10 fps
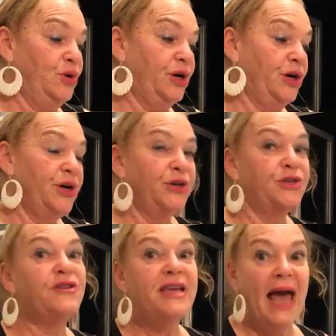tour
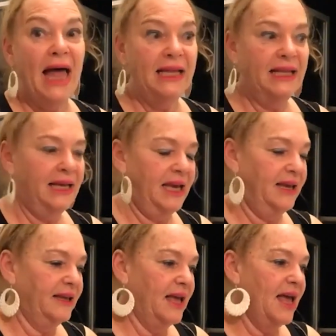to the Galilee,
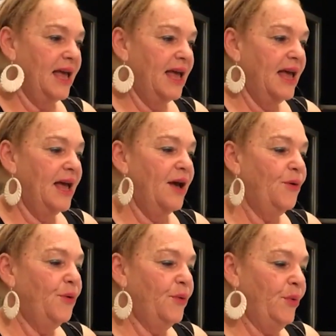
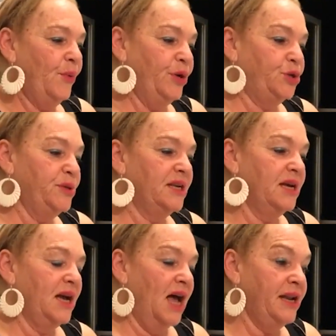which was
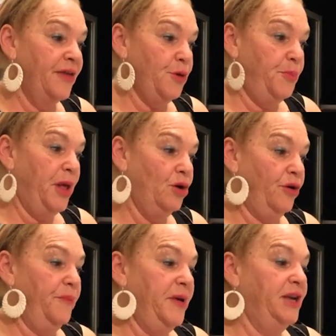a, another
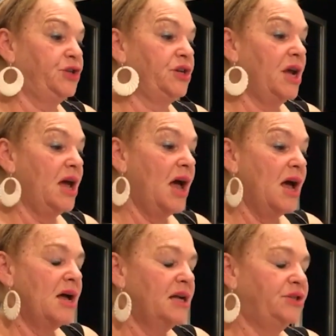pilgrimage
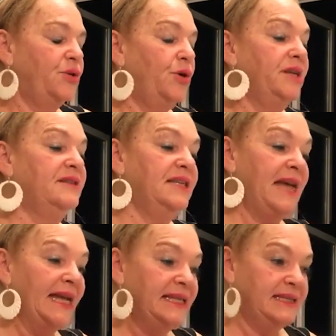towards the
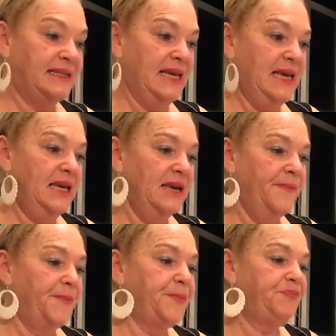Dead Sea
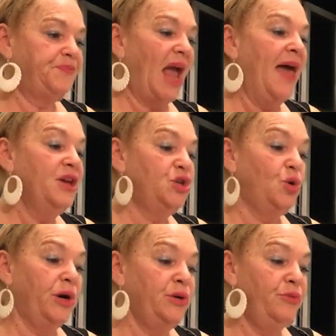and the
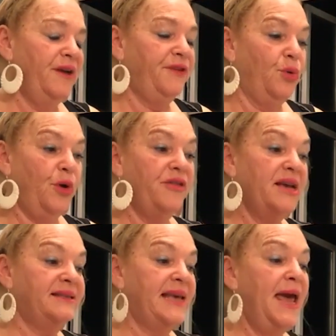Jordan River, where
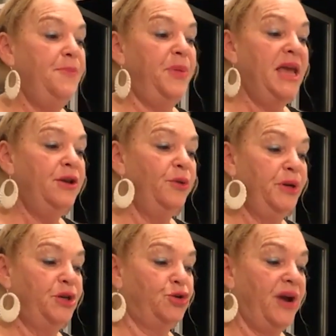they say Peter
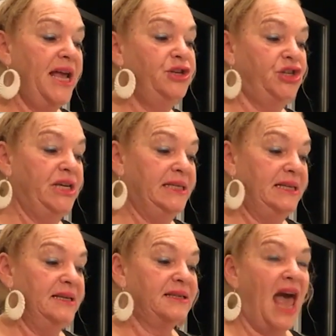betrayed
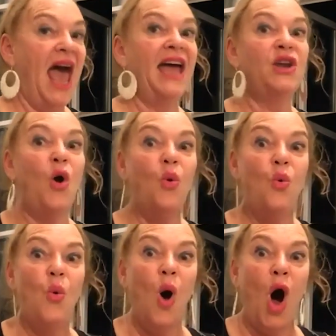Jesus and
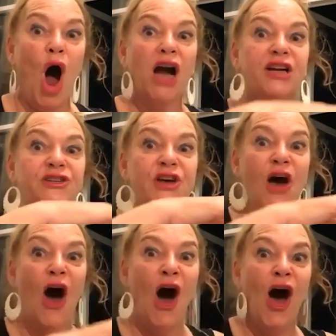walked
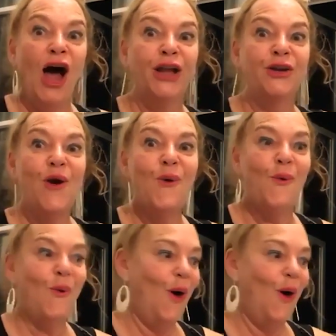on
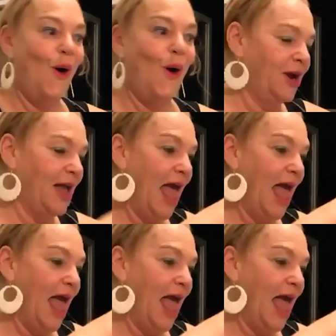water.